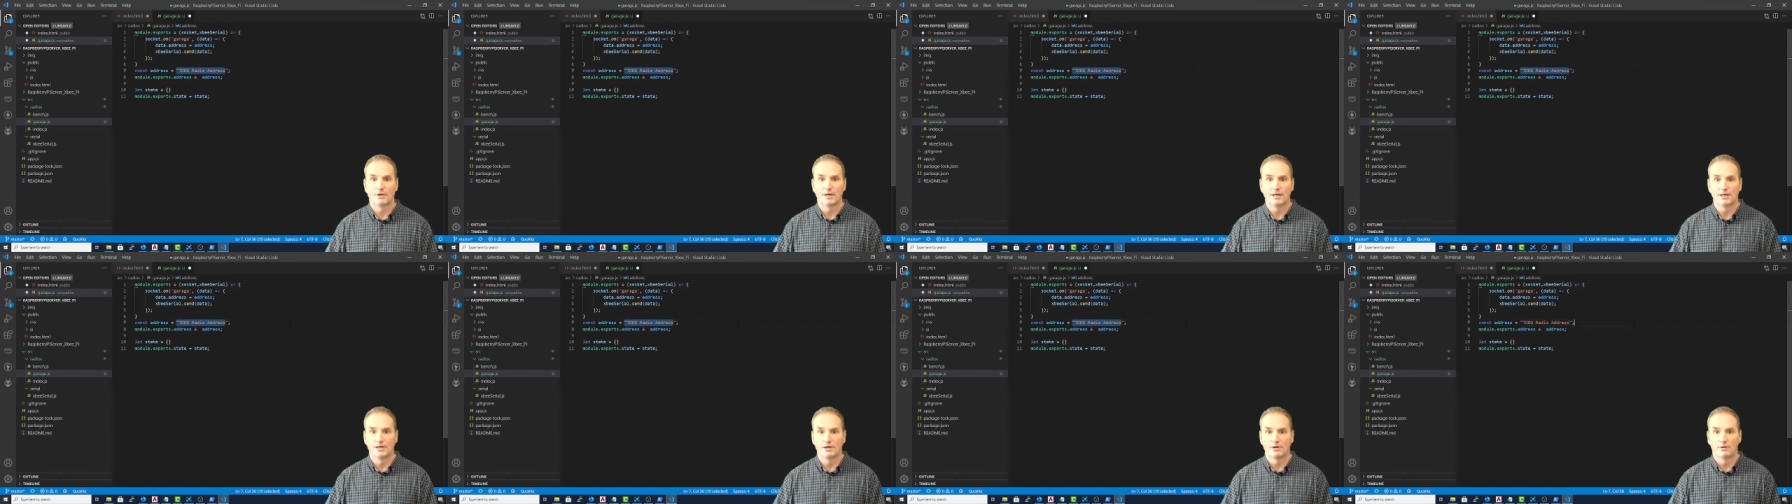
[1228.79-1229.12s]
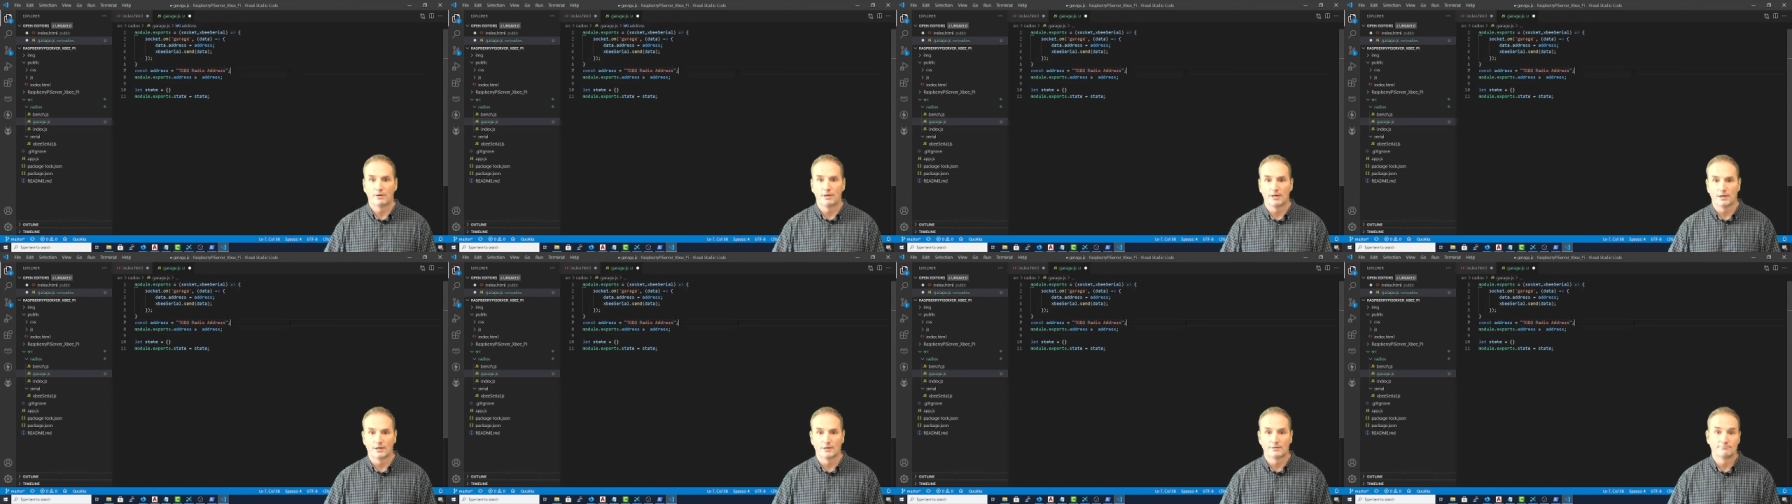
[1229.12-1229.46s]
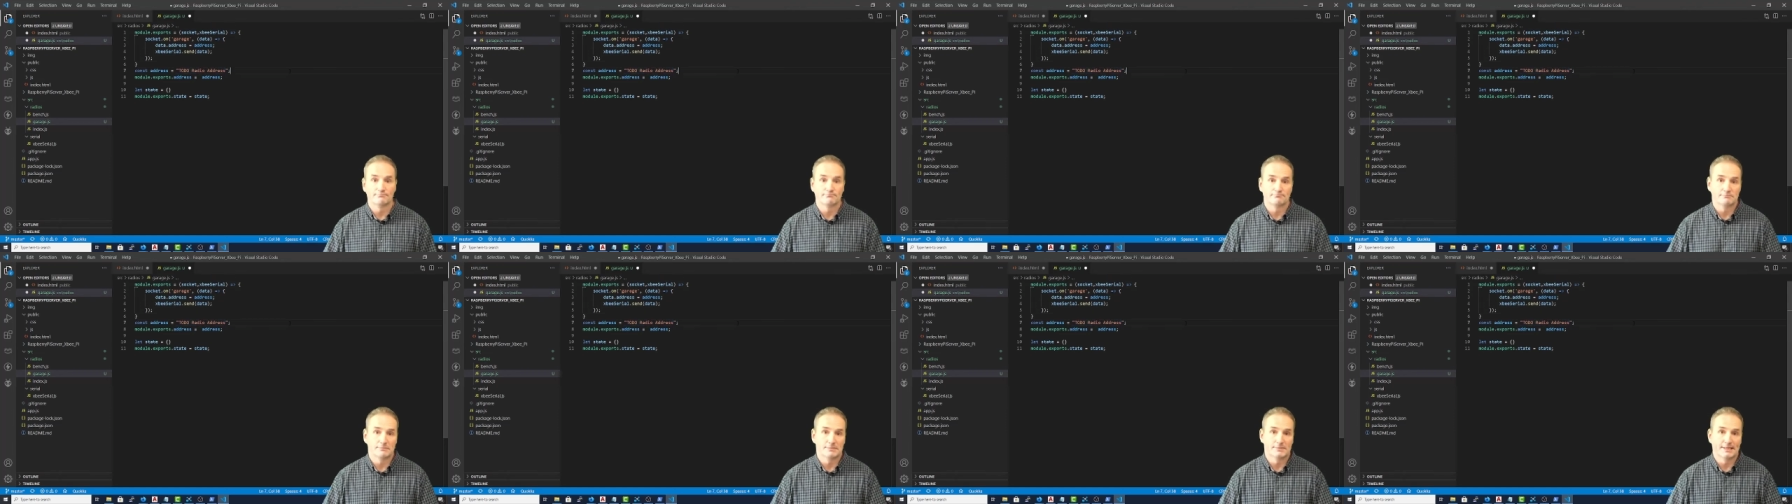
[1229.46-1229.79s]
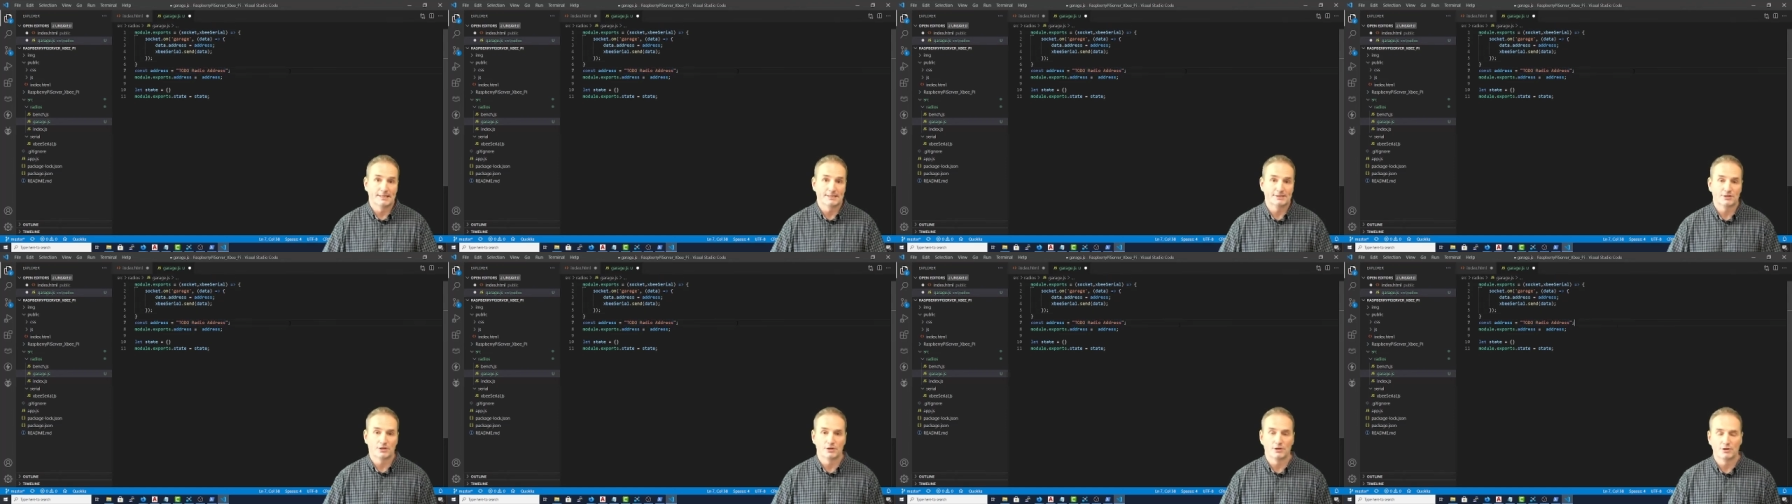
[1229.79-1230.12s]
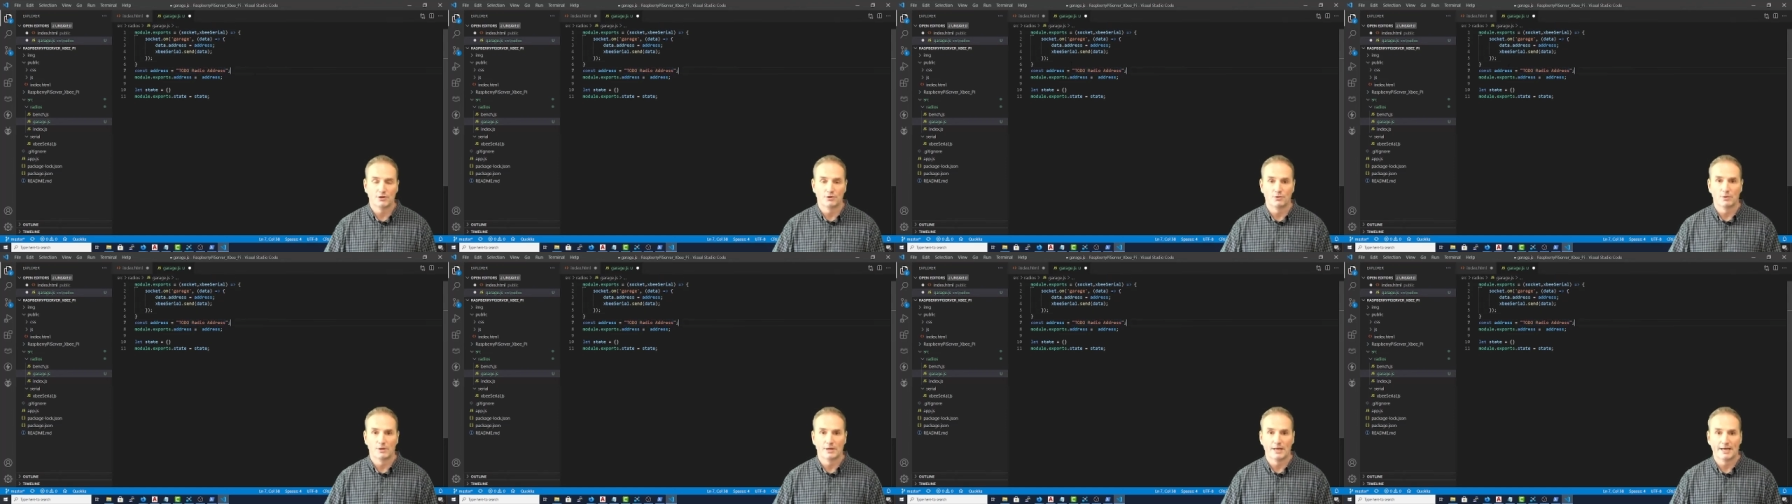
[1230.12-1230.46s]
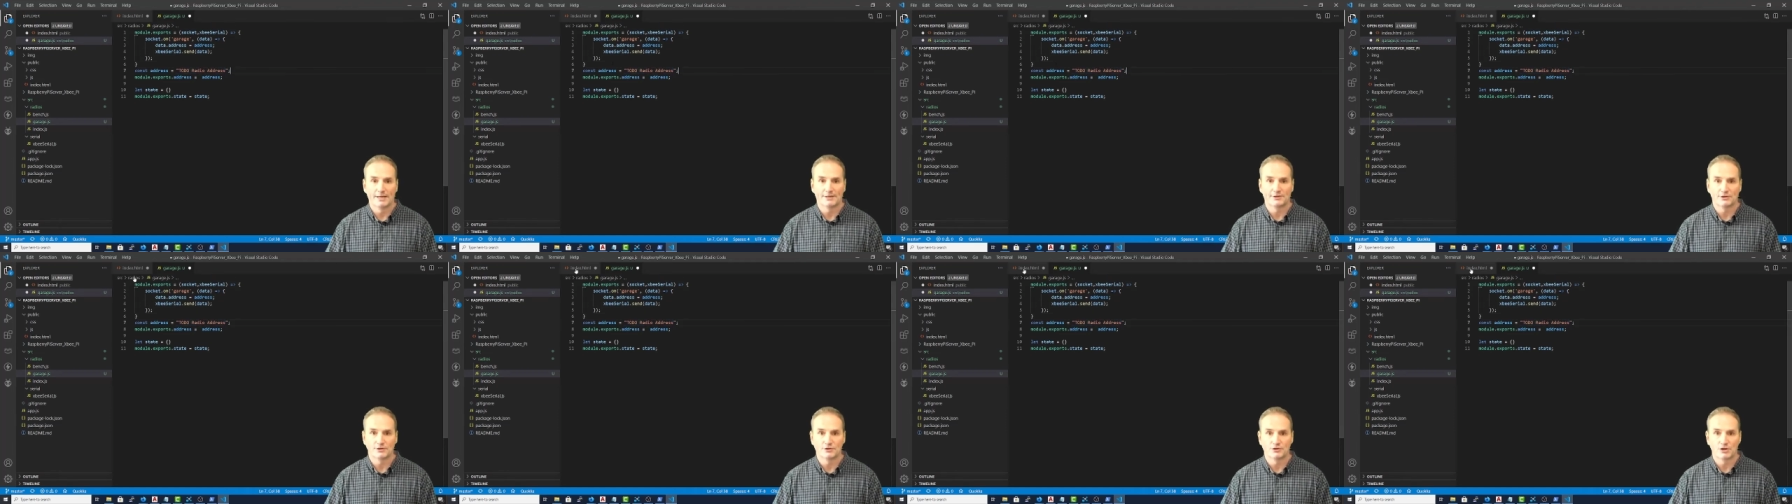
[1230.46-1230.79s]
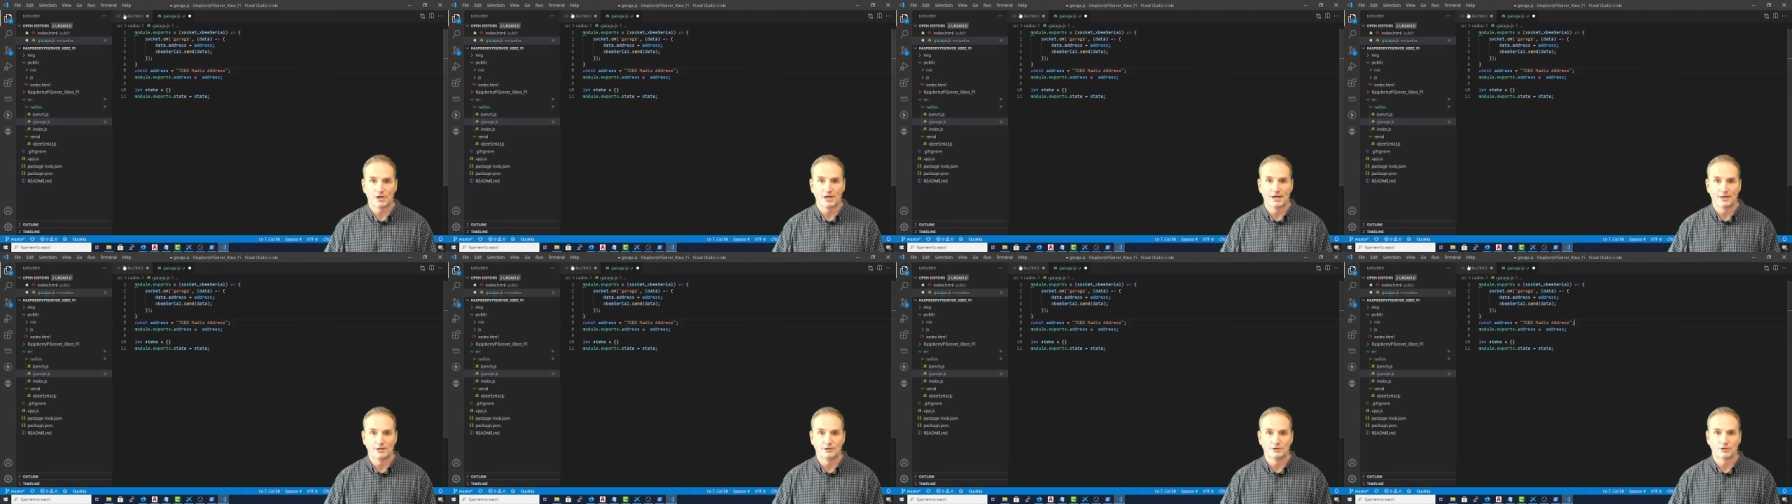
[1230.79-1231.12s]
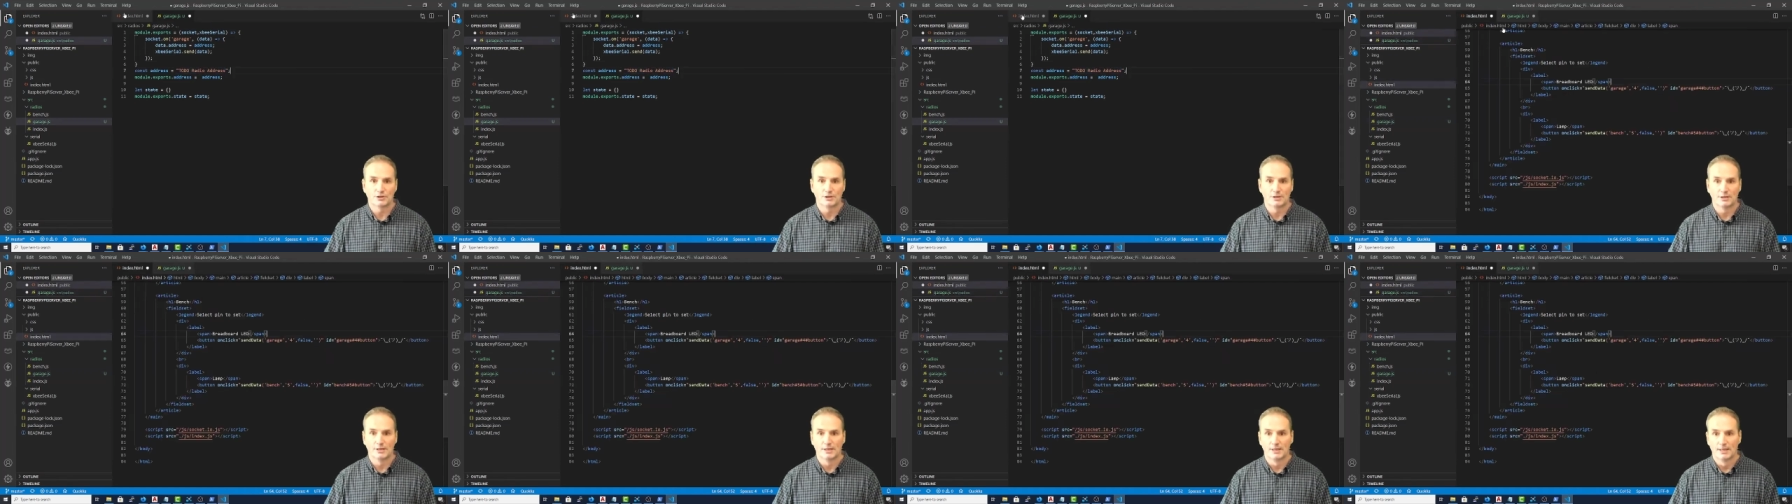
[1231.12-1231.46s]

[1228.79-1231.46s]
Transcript: radio here, and that's all you would have to change,